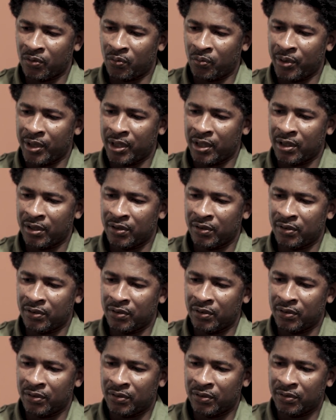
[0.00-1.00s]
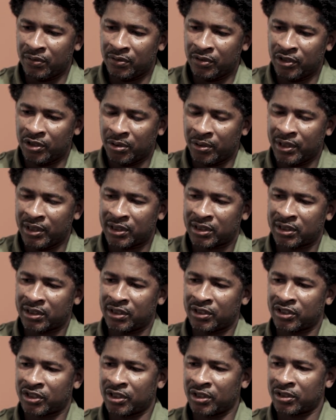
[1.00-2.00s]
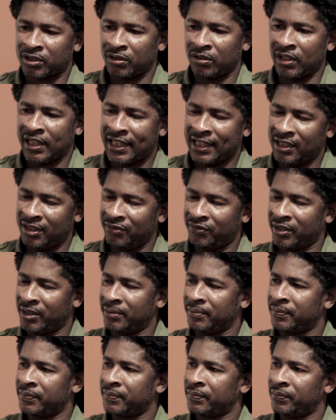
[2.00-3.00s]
we're doing this sister-led event